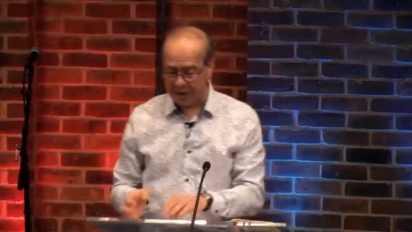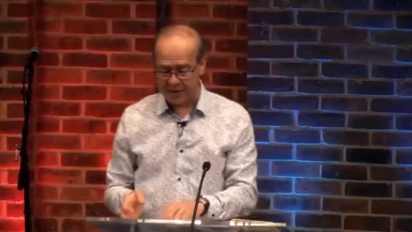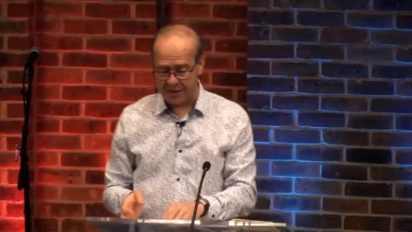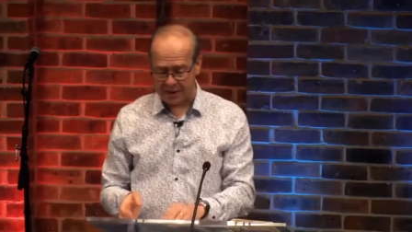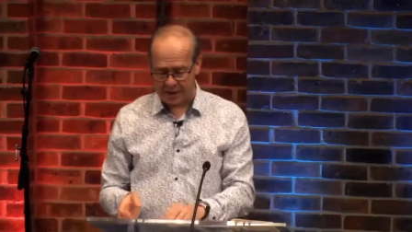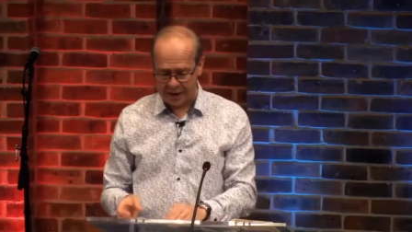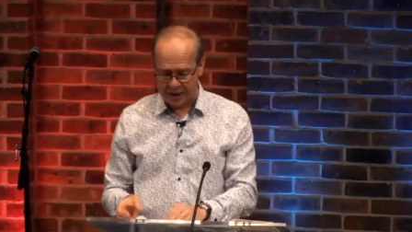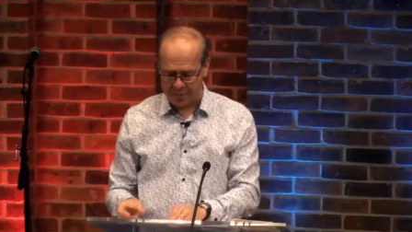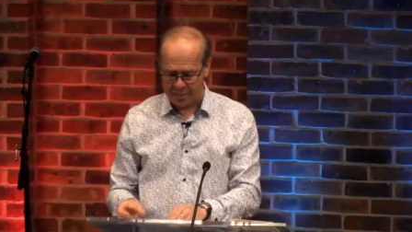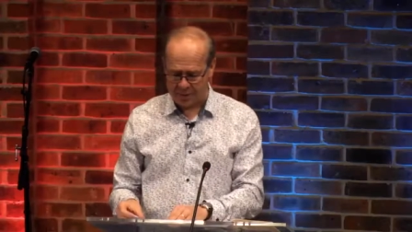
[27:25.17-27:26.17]
need to
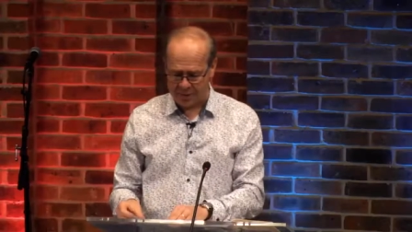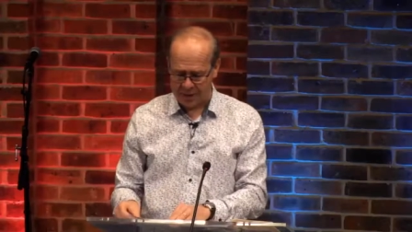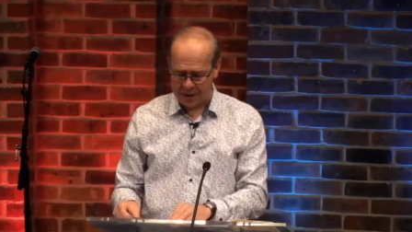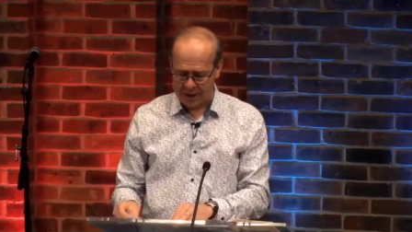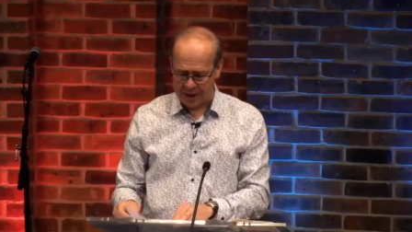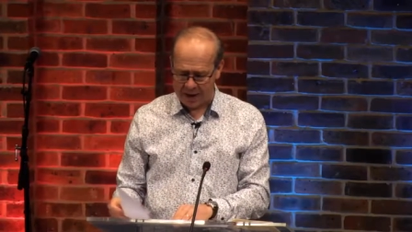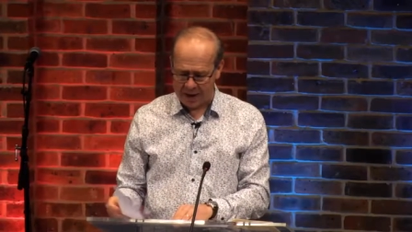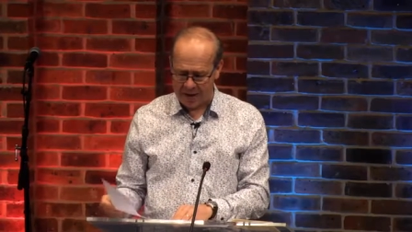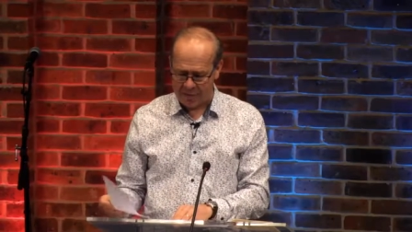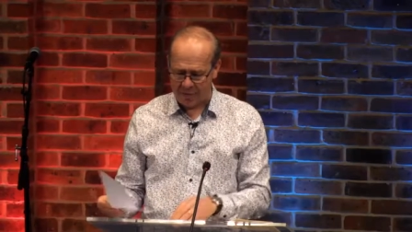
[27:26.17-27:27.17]
keep
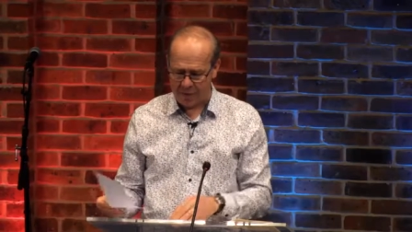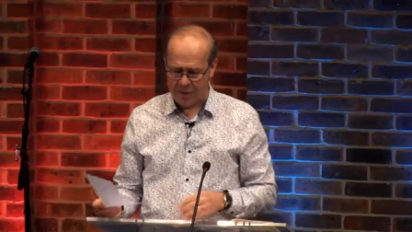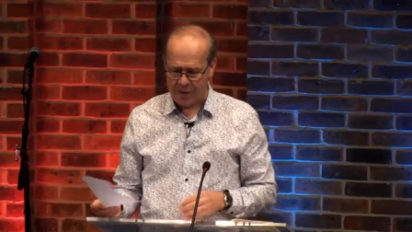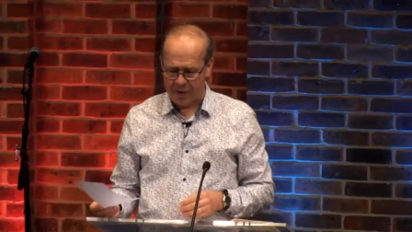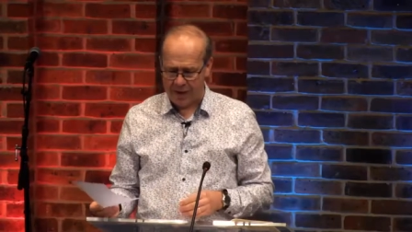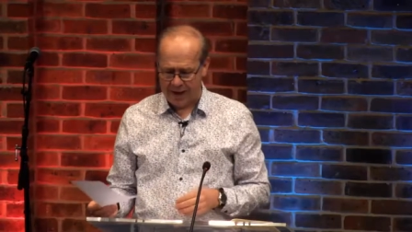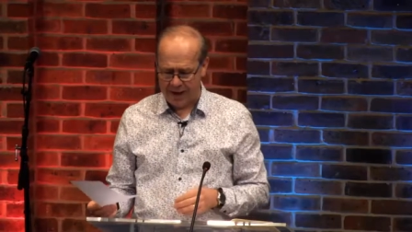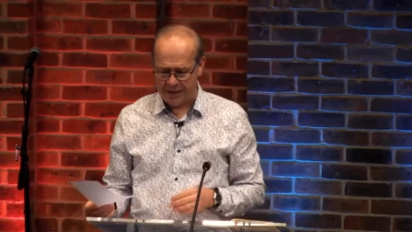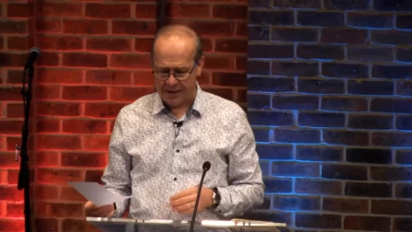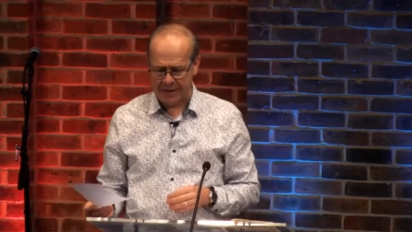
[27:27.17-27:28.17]
level
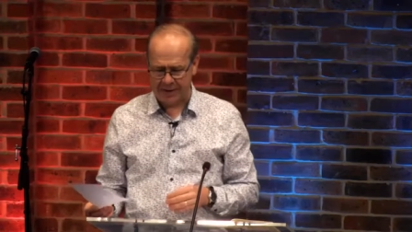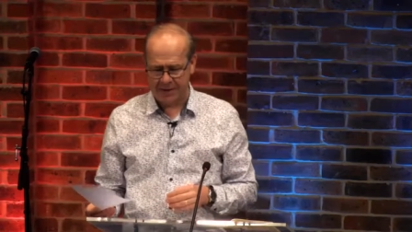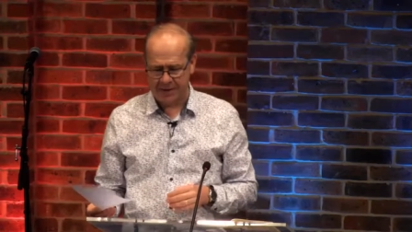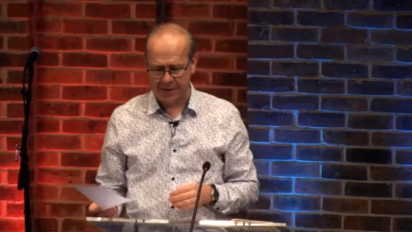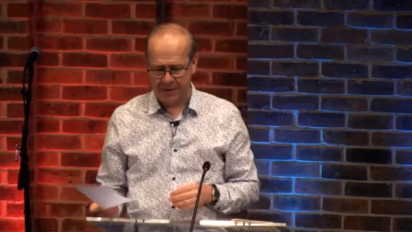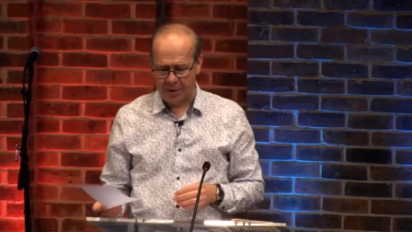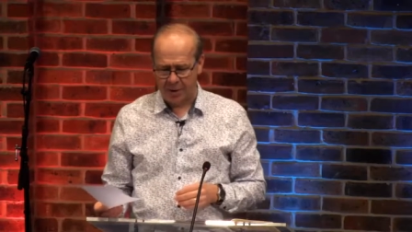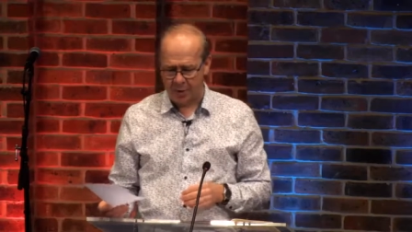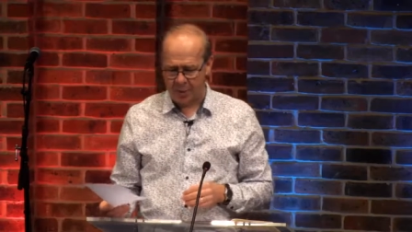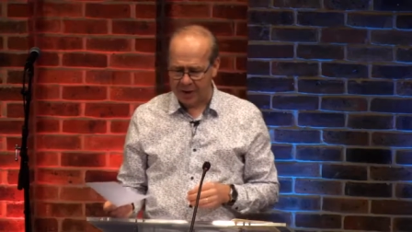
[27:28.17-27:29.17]
headed
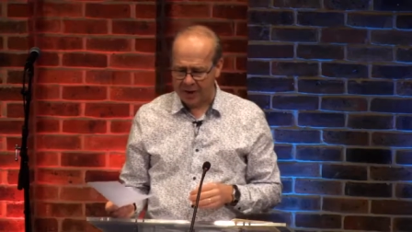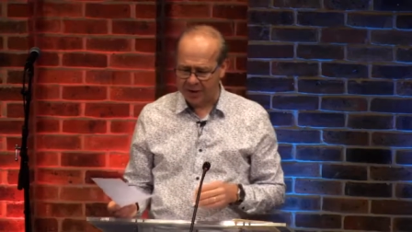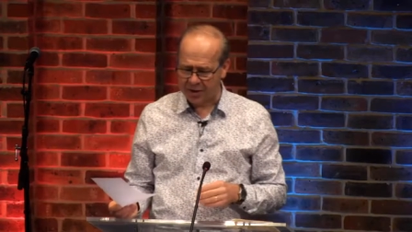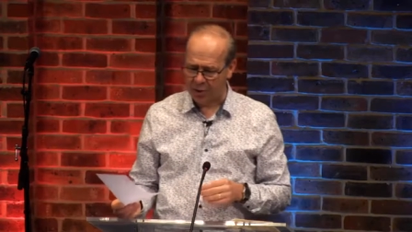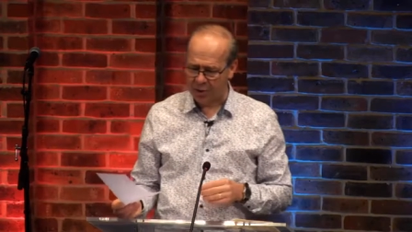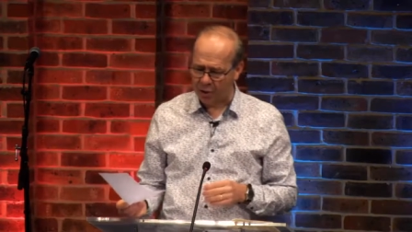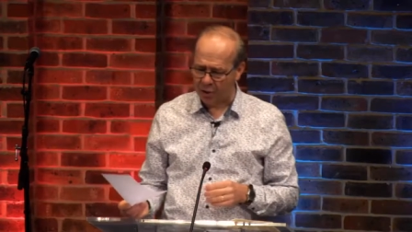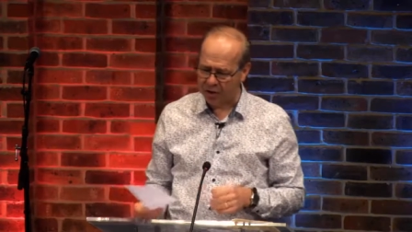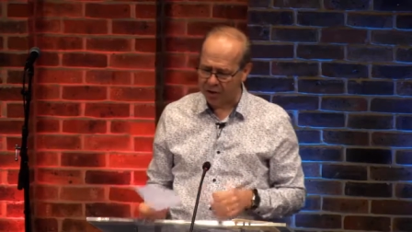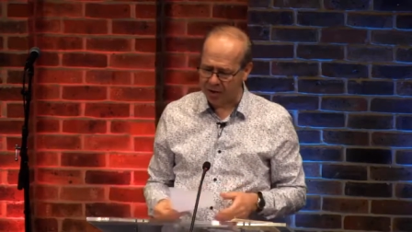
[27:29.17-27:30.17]
we need to
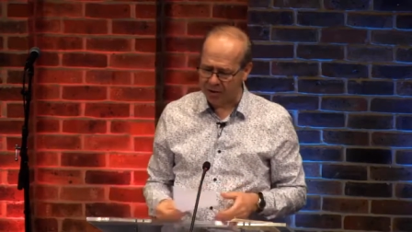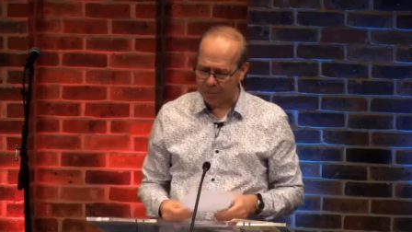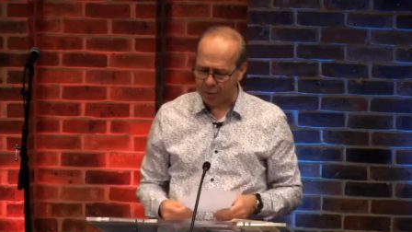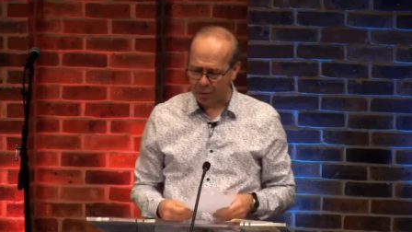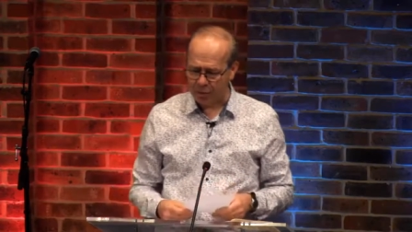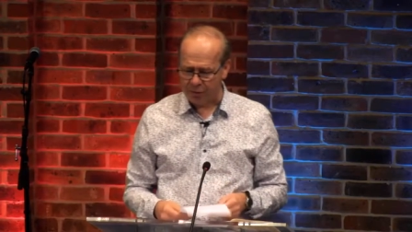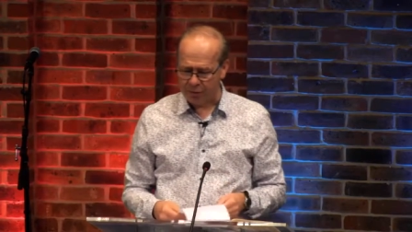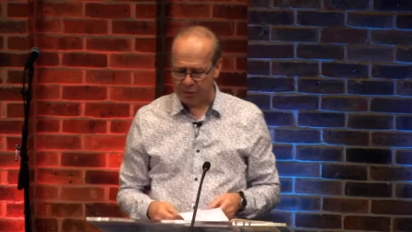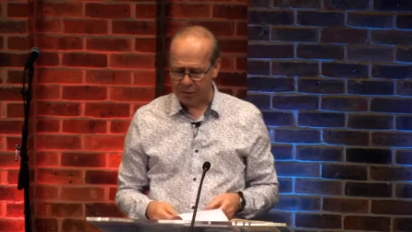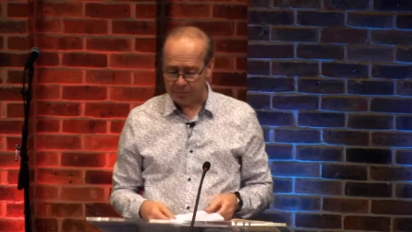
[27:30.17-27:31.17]
acknowledge the
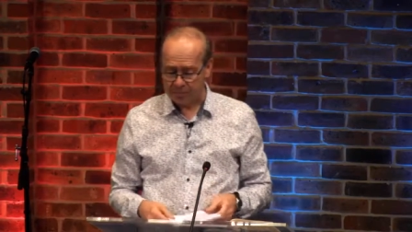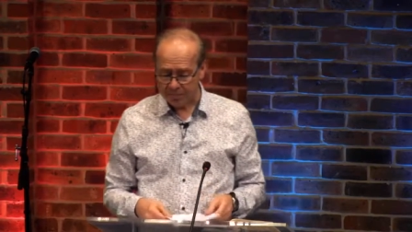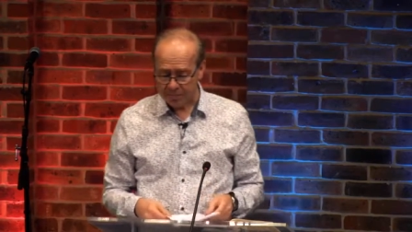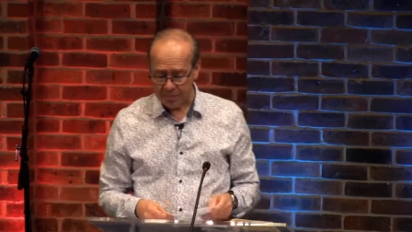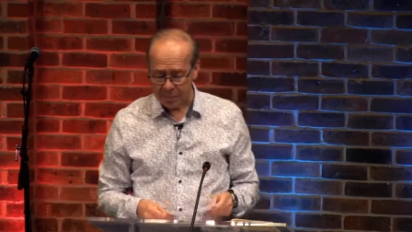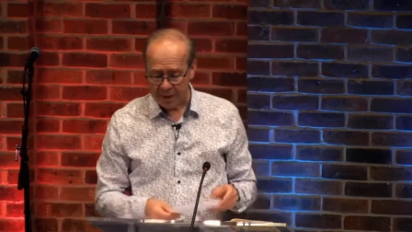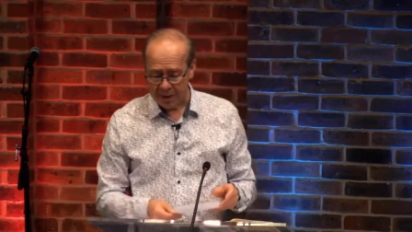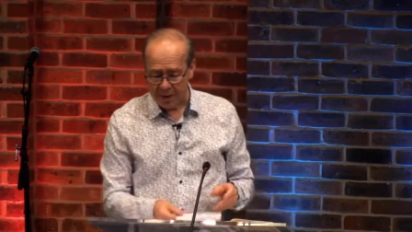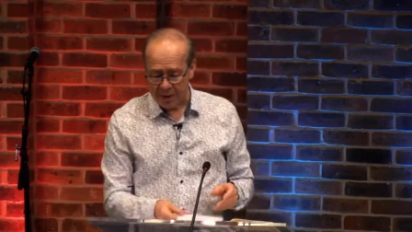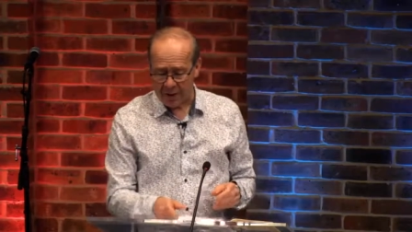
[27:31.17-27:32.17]
importance
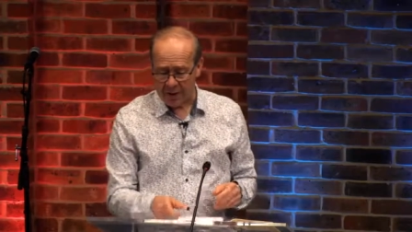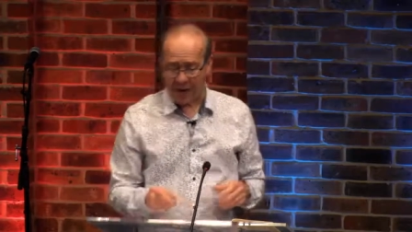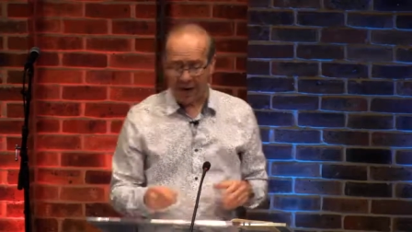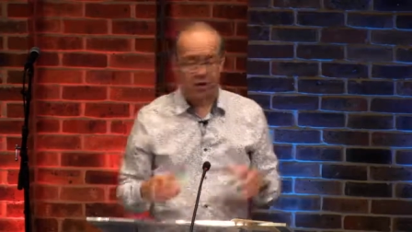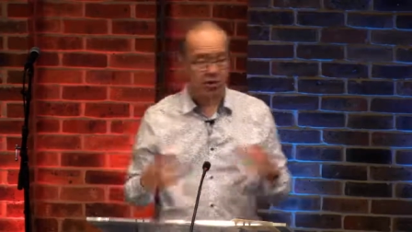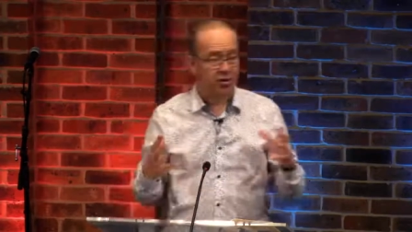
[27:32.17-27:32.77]
that as